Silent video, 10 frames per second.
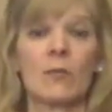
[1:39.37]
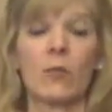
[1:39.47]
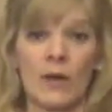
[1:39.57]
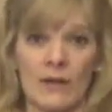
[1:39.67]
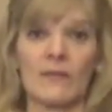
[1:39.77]

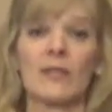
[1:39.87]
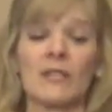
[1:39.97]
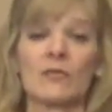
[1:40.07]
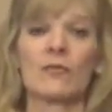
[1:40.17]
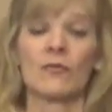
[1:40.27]
one of
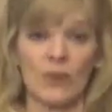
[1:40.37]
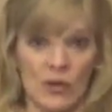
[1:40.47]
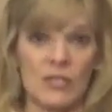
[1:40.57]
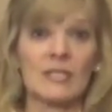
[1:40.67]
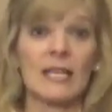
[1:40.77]
these
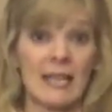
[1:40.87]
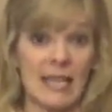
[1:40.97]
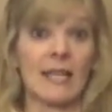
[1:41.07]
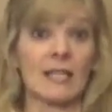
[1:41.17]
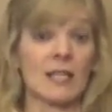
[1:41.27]
first
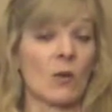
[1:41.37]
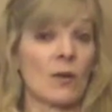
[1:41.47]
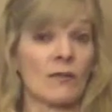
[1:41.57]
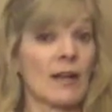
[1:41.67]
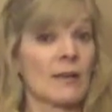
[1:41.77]
things that
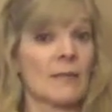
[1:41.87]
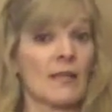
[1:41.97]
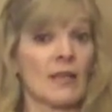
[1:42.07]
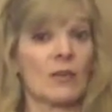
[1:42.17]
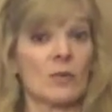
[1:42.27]
we
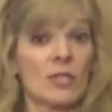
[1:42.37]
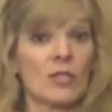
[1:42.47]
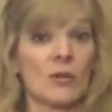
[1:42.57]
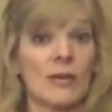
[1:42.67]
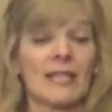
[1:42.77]
recommend that you
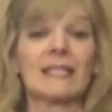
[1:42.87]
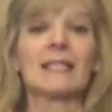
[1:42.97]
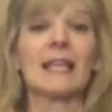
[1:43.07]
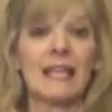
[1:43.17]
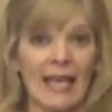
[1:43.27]
do is
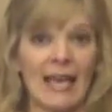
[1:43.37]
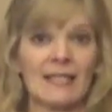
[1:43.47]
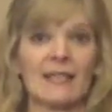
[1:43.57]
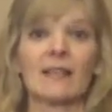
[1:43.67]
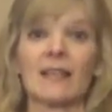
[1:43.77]

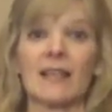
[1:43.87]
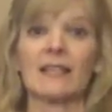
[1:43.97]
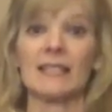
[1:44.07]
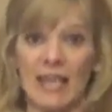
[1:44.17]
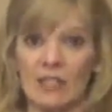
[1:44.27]
get the
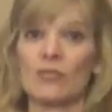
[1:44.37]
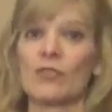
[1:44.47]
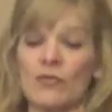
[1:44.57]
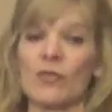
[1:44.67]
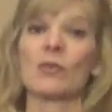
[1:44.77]

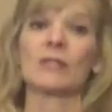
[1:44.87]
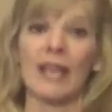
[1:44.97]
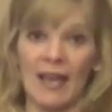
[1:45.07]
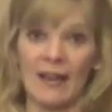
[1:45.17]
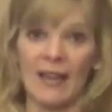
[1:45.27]
dangerous foods
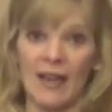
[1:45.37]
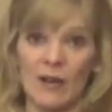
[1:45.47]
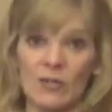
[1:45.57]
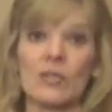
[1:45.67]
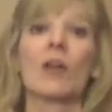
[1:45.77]
out of the
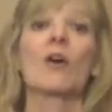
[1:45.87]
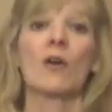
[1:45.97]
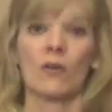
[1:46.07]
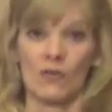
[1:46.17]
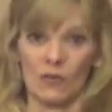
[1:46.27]
house
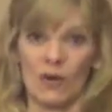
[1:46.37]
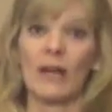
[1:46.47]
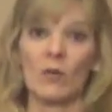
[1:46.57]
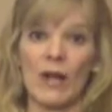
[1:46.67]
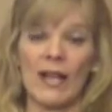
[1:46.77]

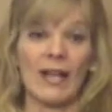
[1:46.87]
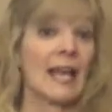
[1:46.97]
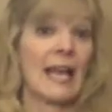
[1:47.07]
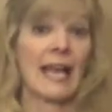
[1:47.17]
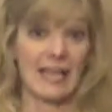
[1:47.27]
right away
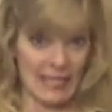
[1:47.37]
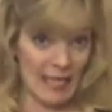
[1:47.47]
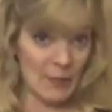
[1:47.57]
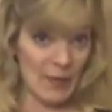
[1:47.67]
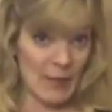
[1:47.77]
and
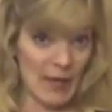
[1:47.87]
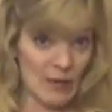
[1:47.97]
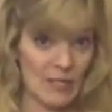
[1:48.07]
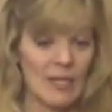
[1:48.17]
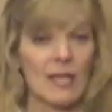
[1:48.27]
keep them out.